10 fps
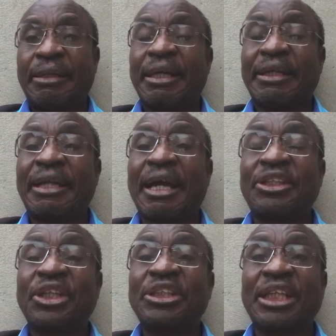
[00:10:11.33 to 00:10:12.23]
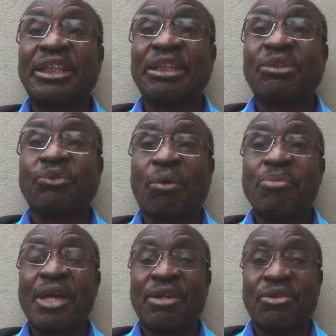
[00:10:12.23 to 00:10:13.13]
The reduction changes
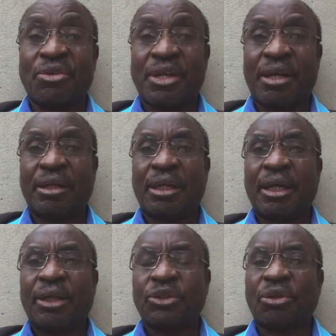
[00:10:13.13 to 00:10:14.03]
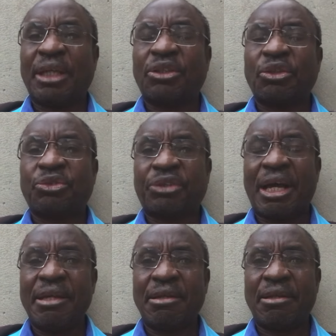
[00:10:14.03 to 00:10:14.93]
from year to year. So that you
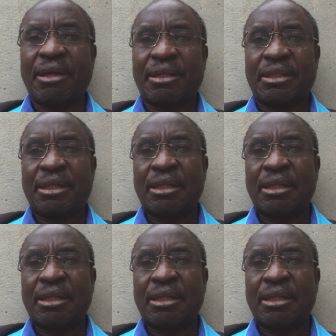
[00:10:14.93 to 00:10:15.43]
find that